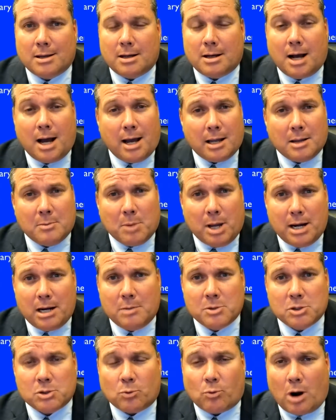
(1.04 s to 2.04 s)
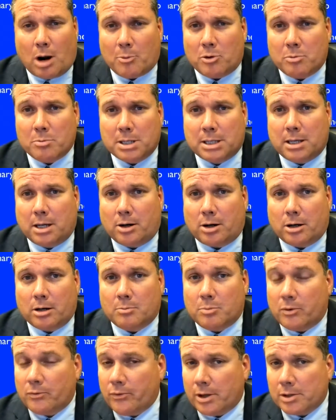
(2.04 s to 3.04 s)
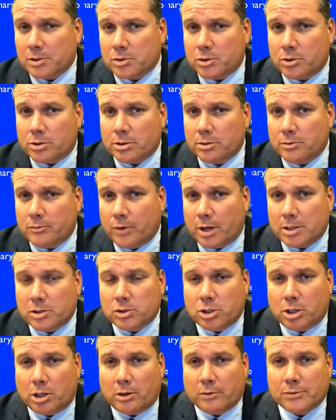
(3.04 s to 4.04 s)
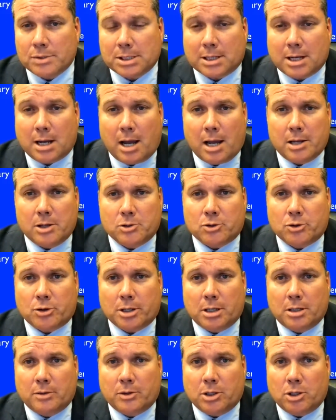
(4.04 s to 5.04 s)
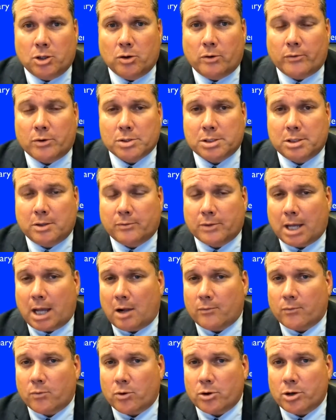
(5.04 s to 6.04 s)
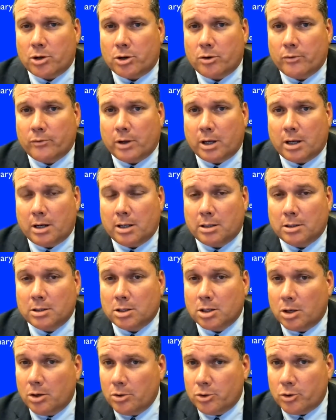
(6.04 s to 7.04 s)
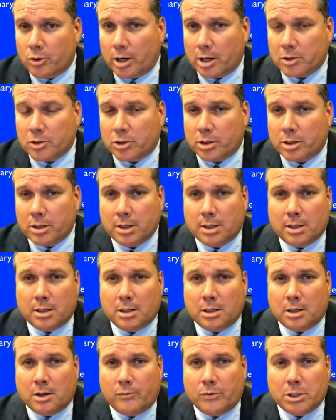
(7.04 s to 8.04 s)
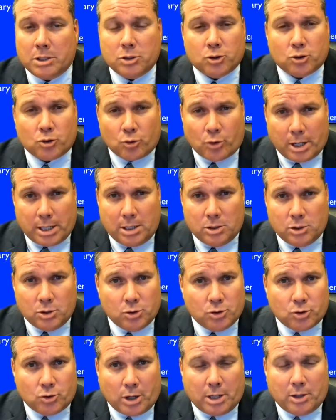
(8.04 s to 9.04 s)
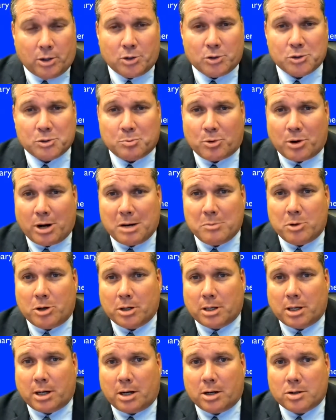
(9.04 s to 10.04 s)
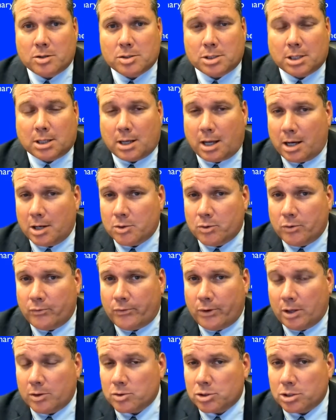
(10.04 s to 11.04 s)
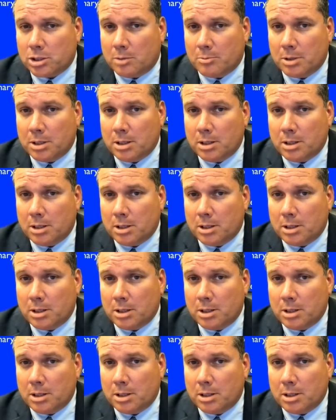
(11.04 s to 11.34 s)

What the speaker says: Hi, my name is Robert McCarran, Professor and Vice Chair of Psychiatry at the University of California, Irvine, and Co-Director of the Train New Trainers Primary Care Psychiatry Fellowship,